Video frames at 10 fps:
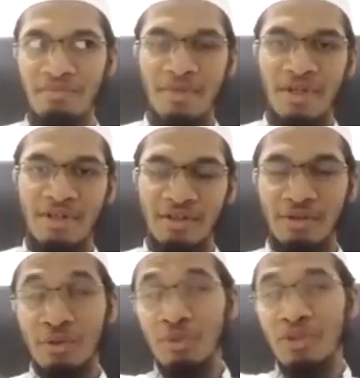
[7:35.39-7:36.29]

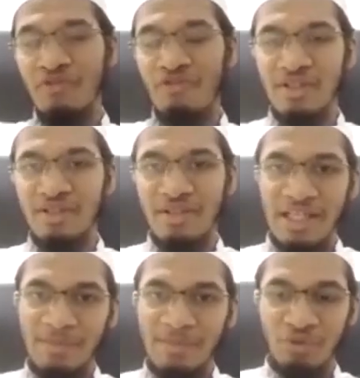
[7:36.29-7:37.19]

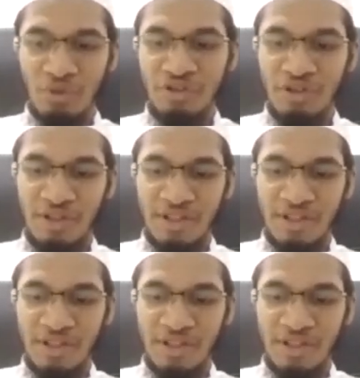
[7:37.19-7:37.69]
types of shirk.